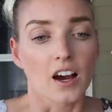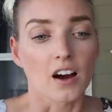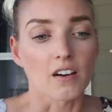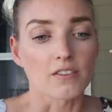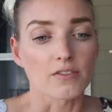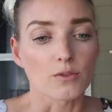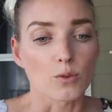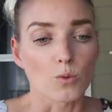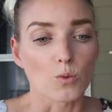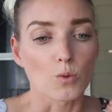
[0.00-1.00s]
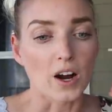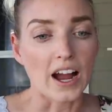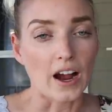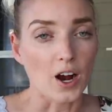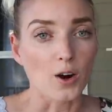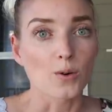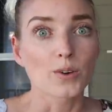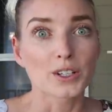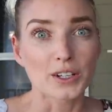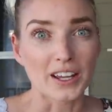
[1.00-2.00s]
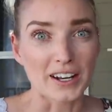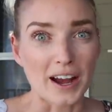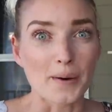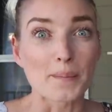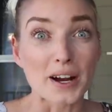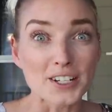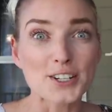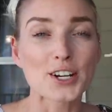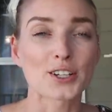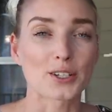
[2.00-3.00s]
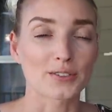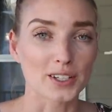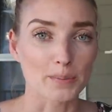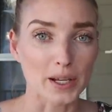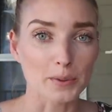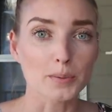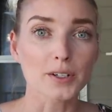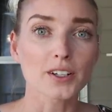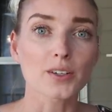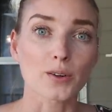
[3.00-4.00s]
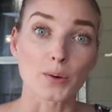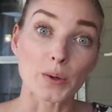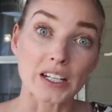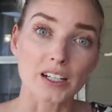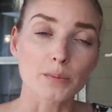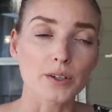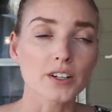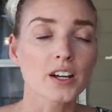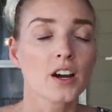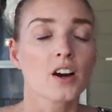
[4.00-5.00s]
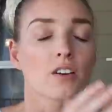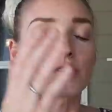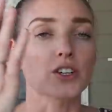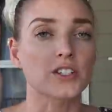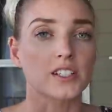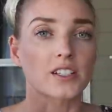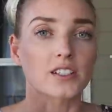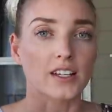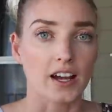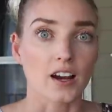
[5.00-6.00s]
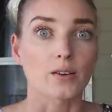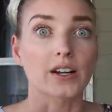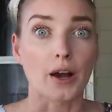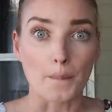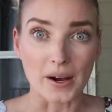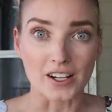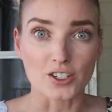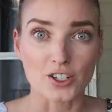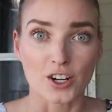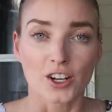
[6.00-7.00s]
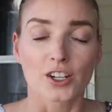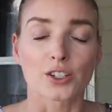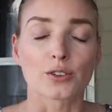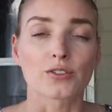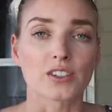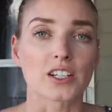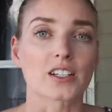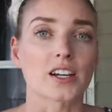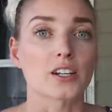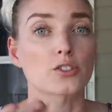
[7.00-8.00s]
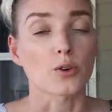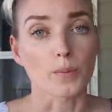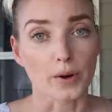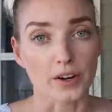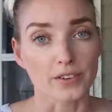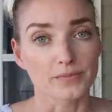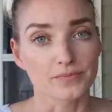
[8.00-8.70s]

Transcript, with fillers: of how and how much you feed a baby bird or a uh-huh. weaning bird versus how and how much you feed an adult bird.